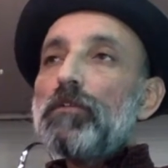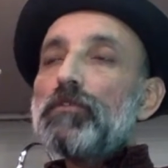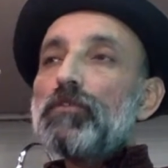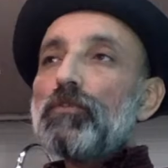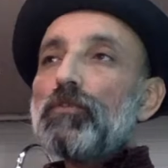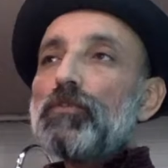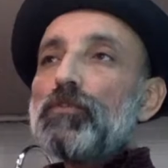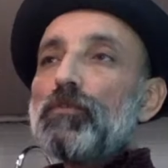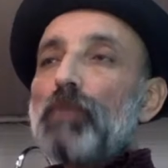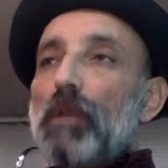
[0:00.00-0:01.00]
so
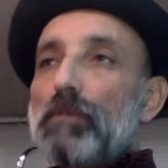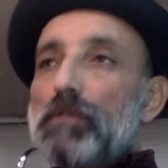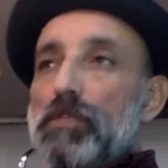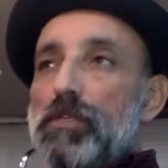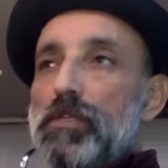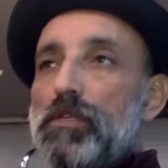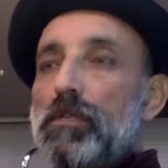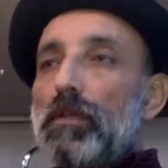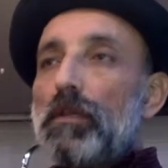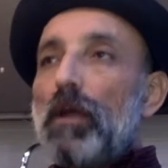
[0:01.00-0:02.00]

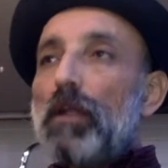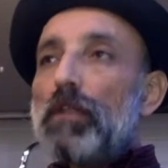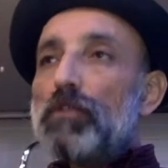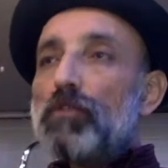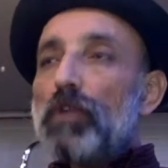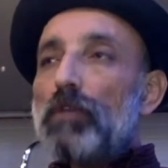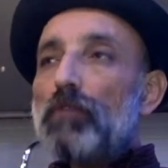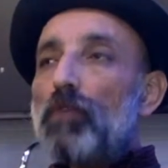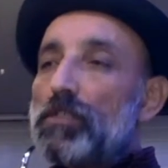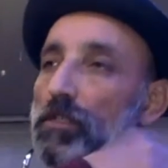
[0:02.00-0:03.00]
privacy, and also I had to
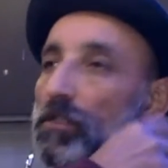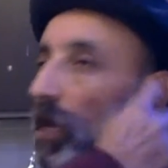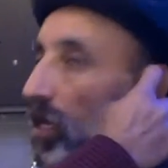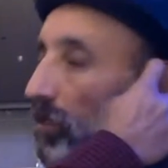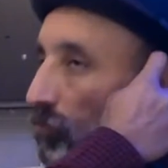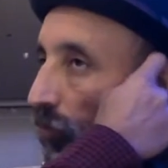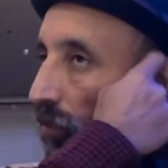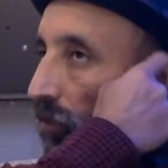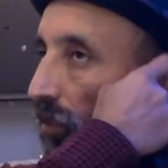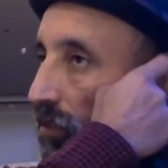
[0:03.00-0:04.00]
watch the time when
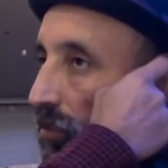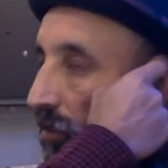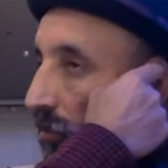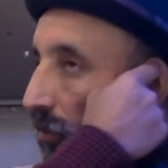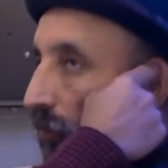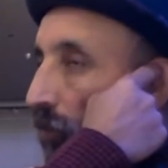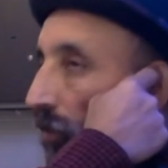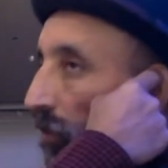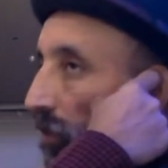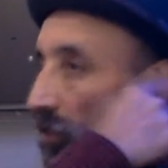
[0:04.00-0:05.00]
he does that. When
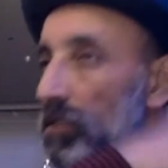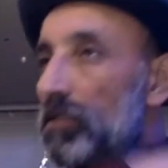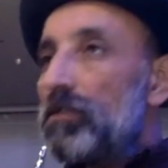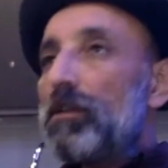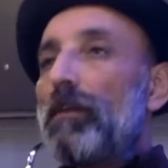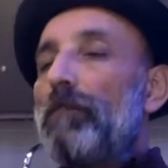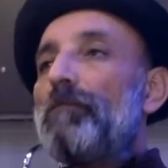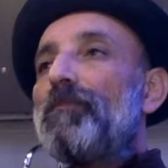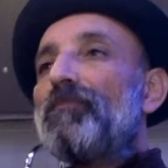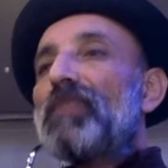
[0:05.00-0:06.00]
he does his
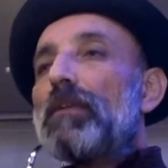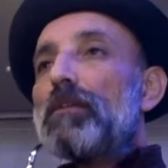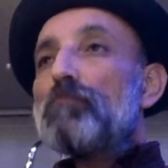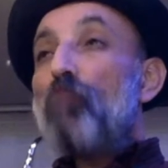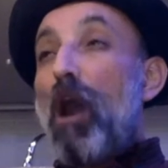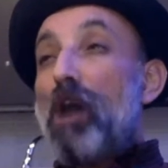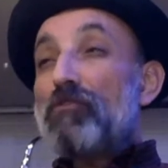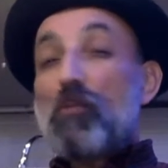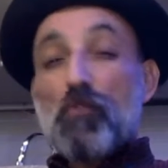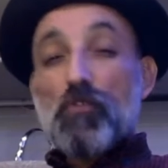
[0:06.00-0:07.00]

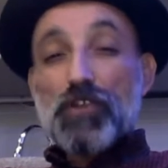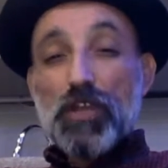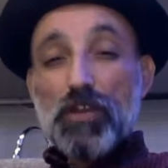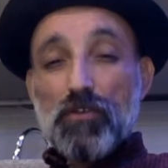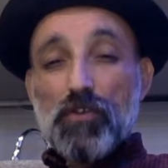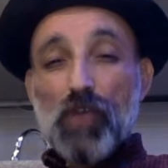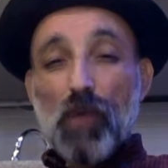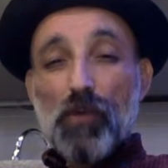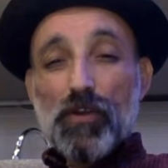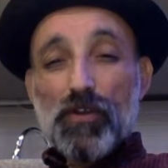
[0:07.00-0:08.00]
bathroom routine. Is that
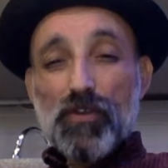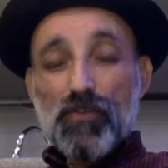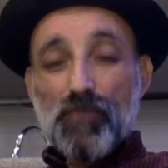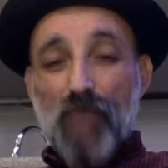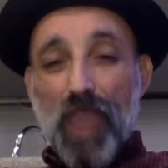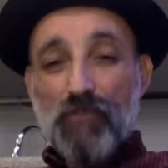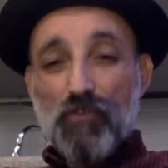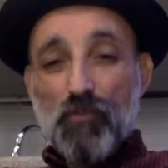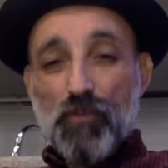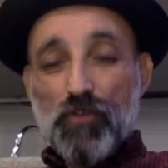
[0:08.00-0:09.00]
what it is?
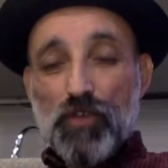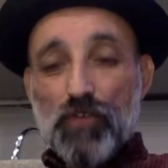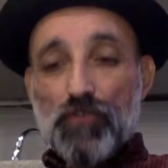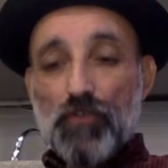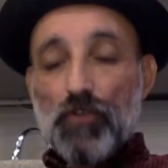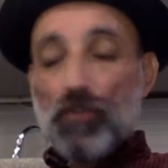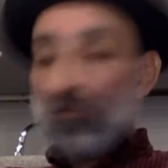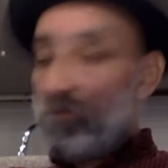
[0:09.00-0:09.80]
Bathroom routine. Jesus.